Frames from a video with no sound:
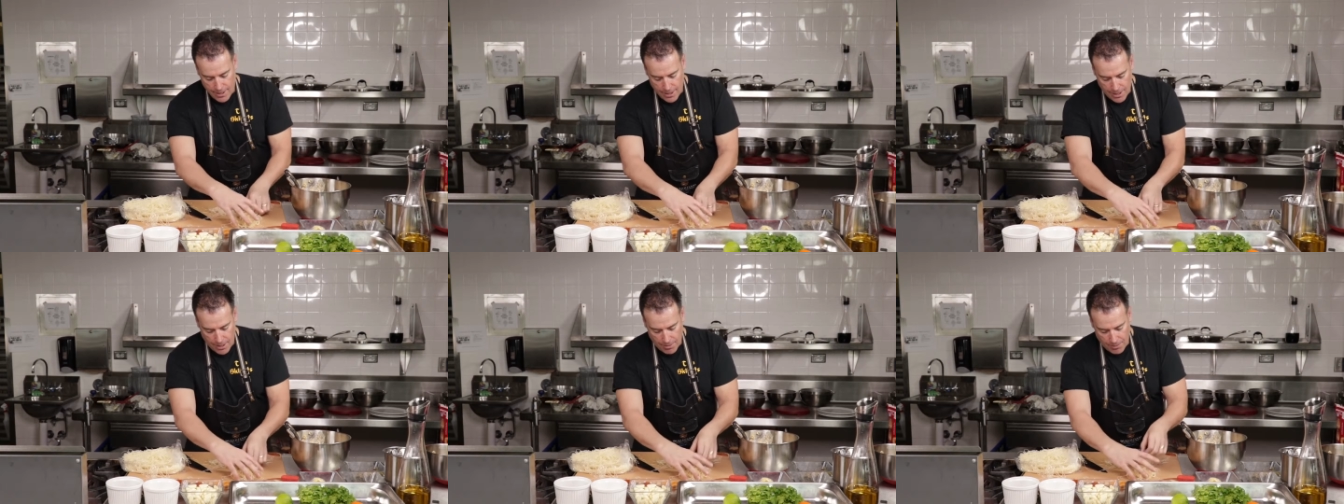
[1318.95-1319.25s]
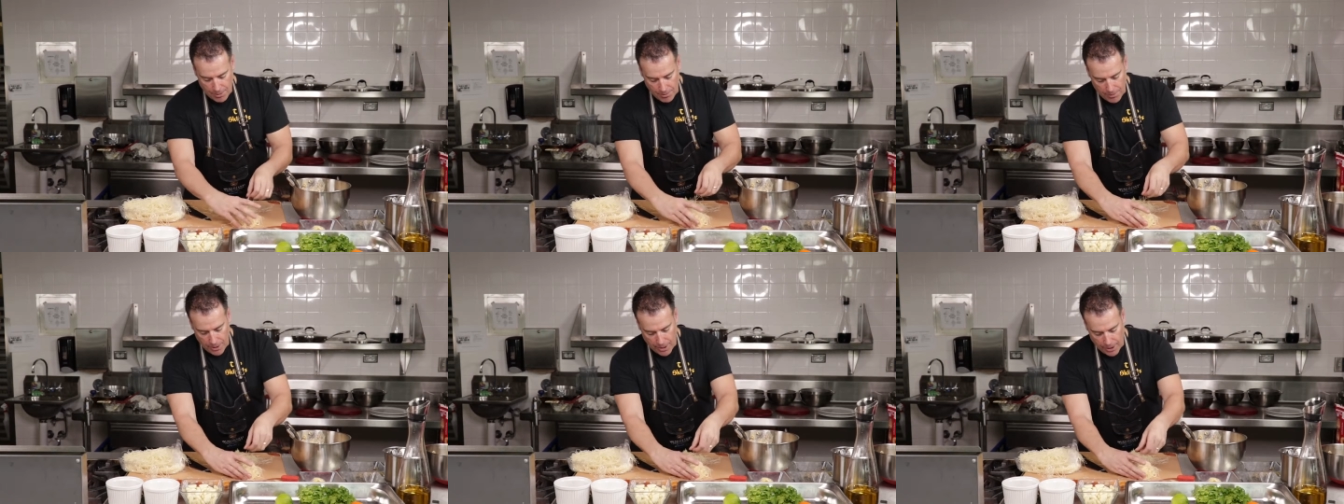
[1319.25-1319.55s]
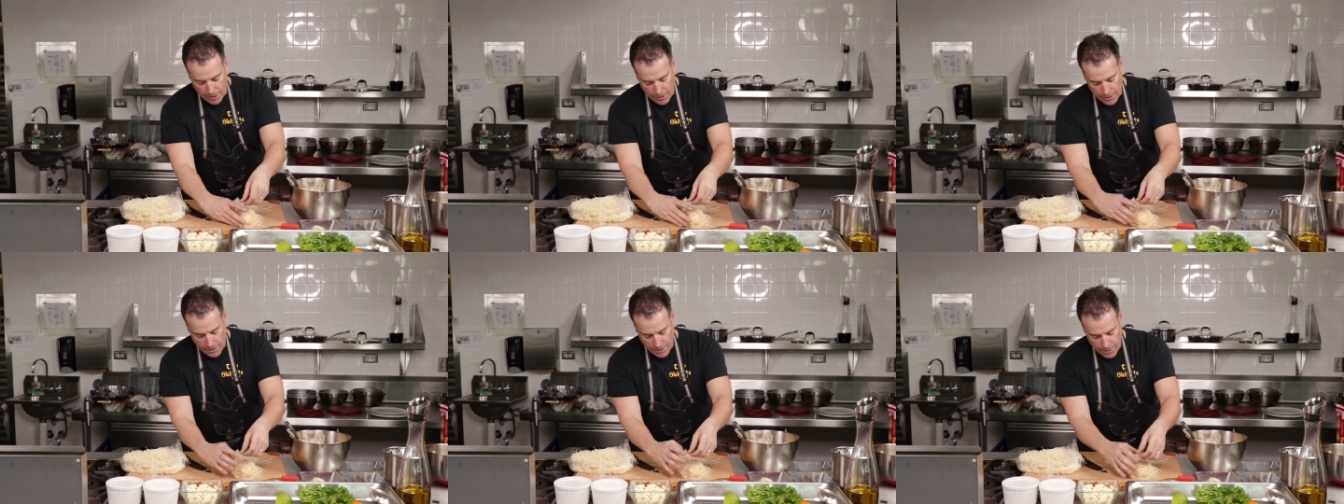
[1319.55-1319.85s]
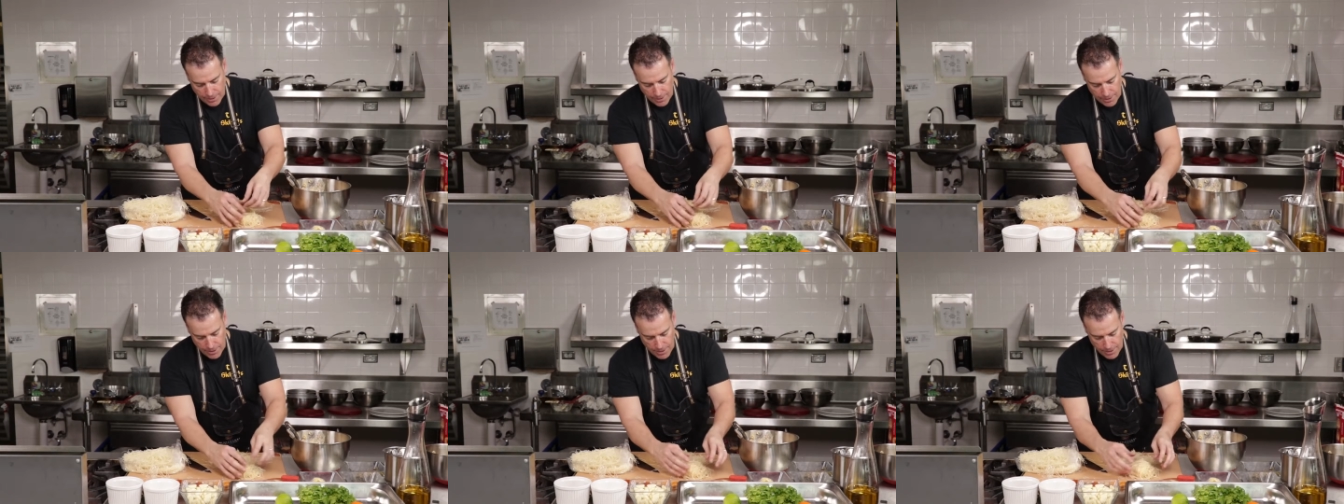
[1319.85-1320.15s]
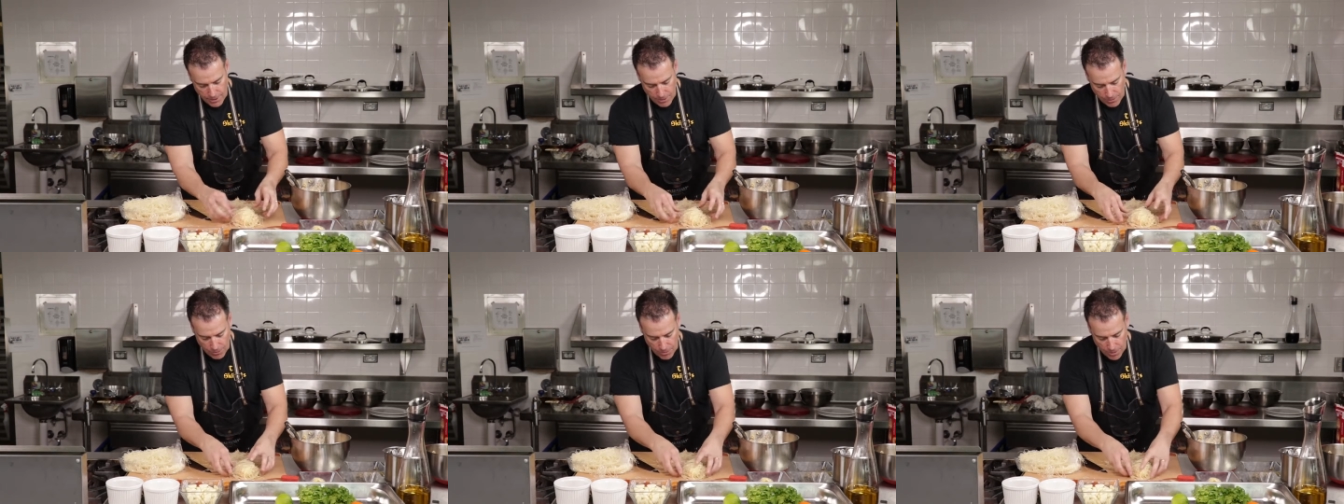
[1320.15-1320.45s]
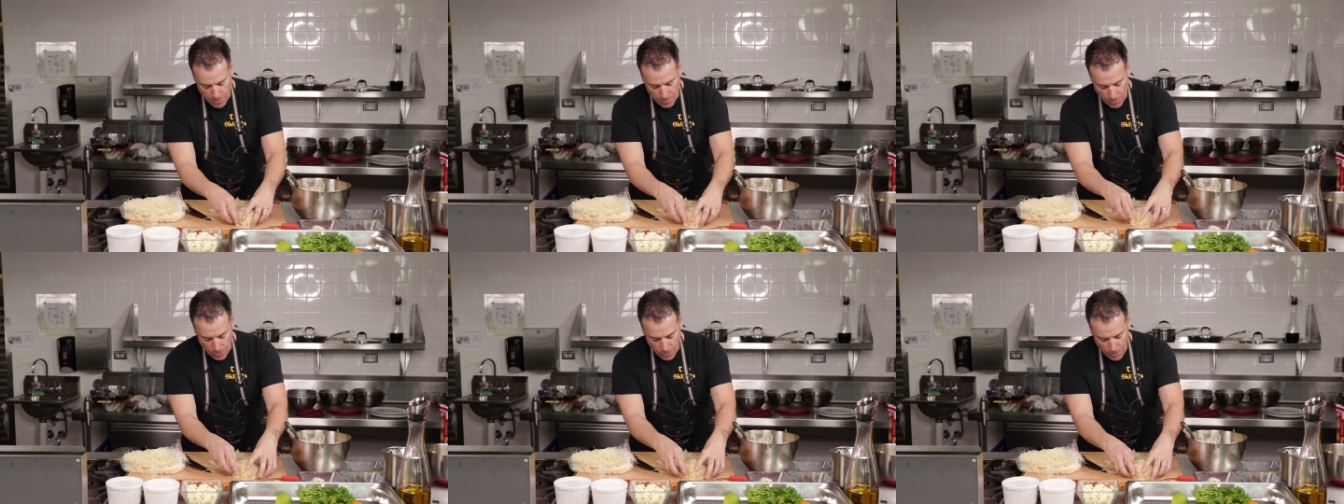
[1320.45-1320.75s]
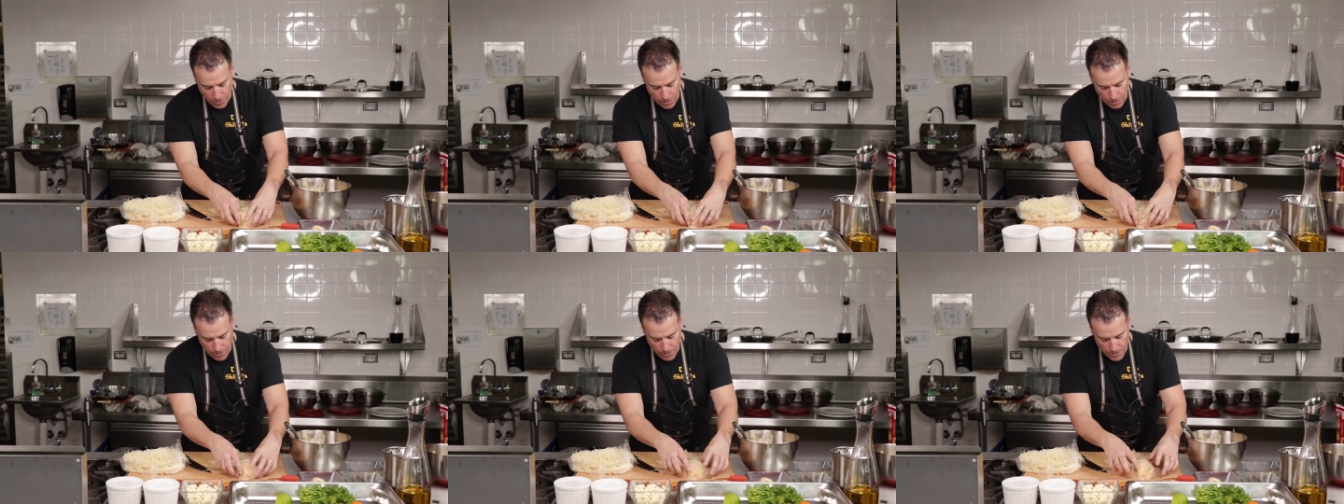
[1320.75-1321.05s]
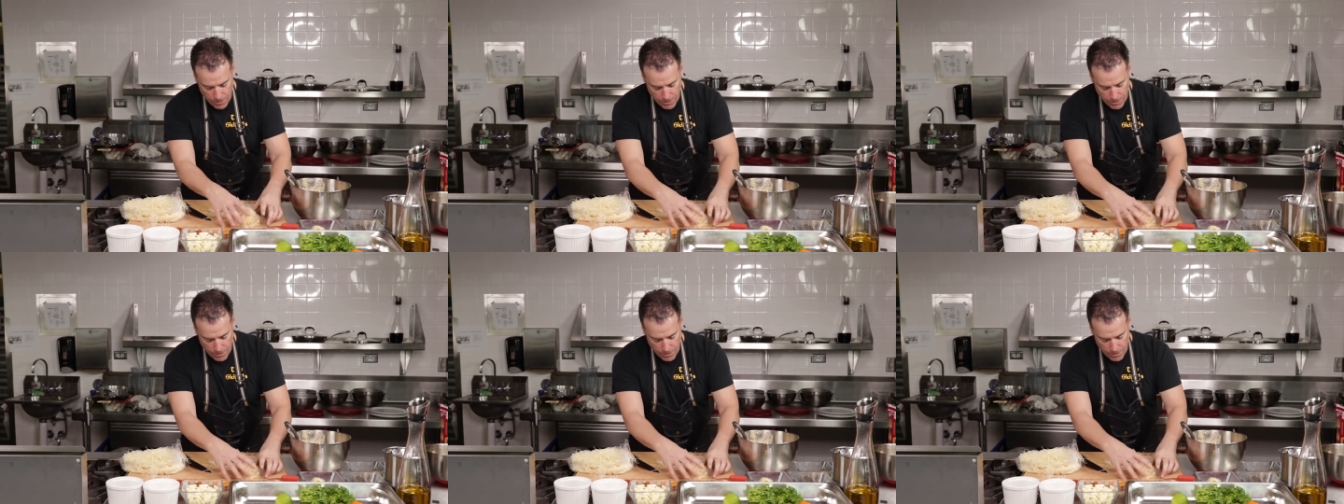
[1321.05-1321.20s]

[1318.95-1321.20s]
I'm gonna make one more.